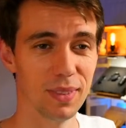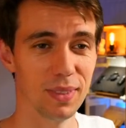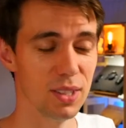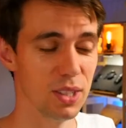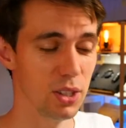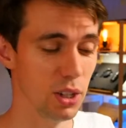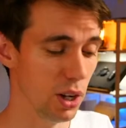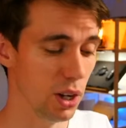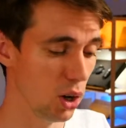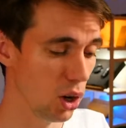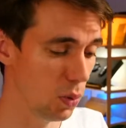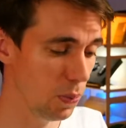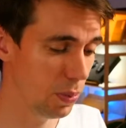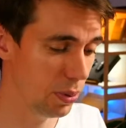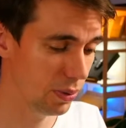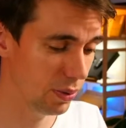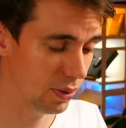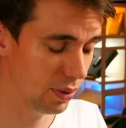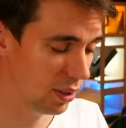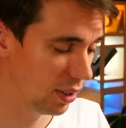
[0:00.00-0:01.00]
So
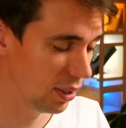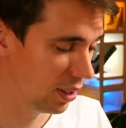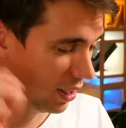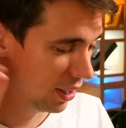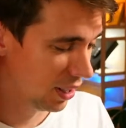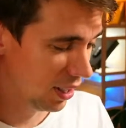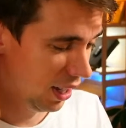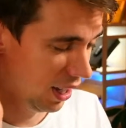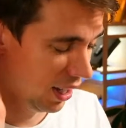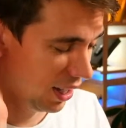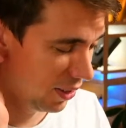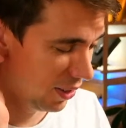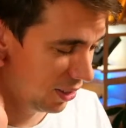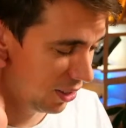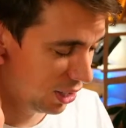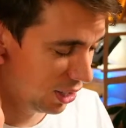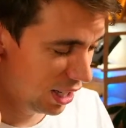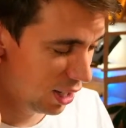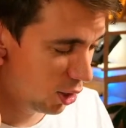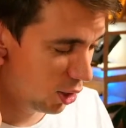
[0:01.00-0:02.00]
I
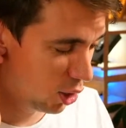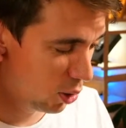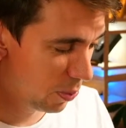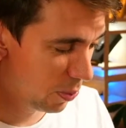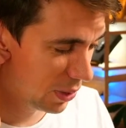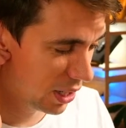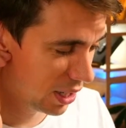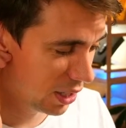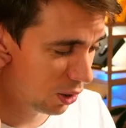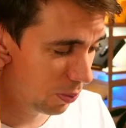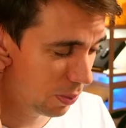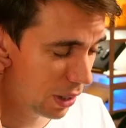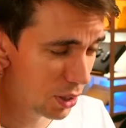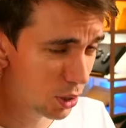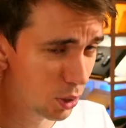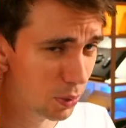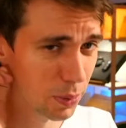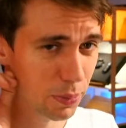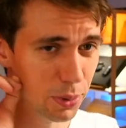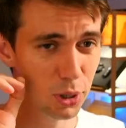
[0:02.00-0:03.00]
really hope that by
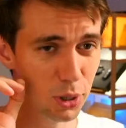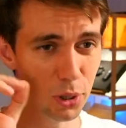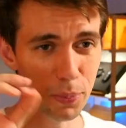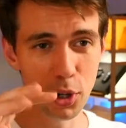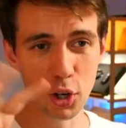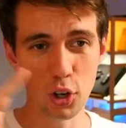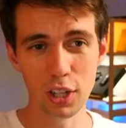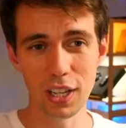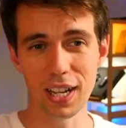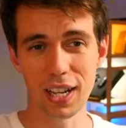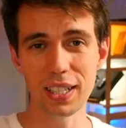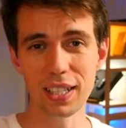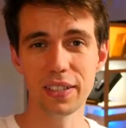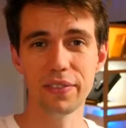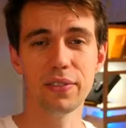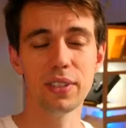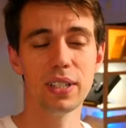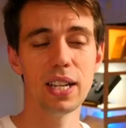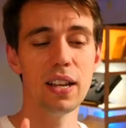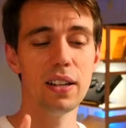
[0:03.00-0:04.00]
tomorrow night the
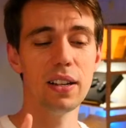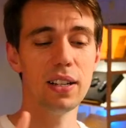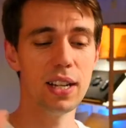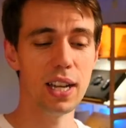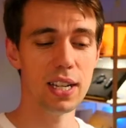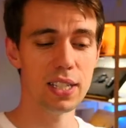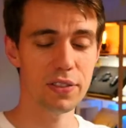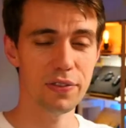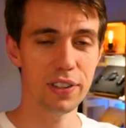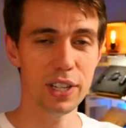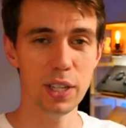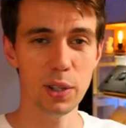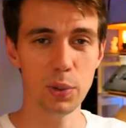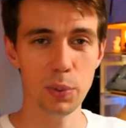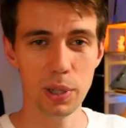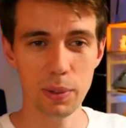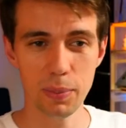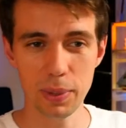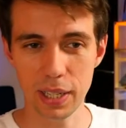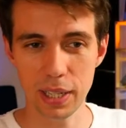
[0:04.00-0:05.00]
next video
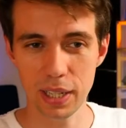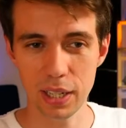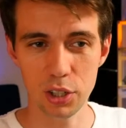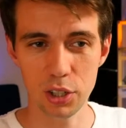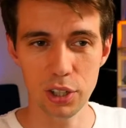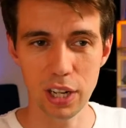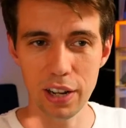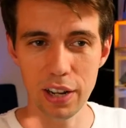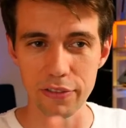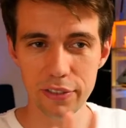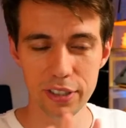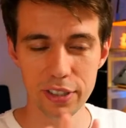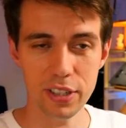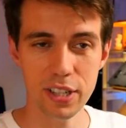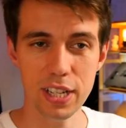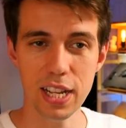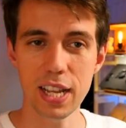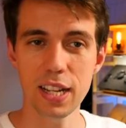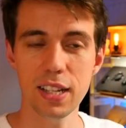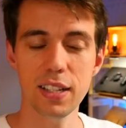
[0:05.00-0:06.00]
will be in a draft
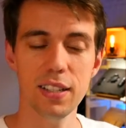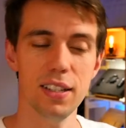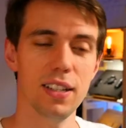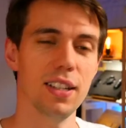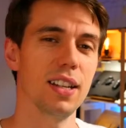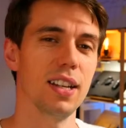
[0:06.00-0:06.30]
state,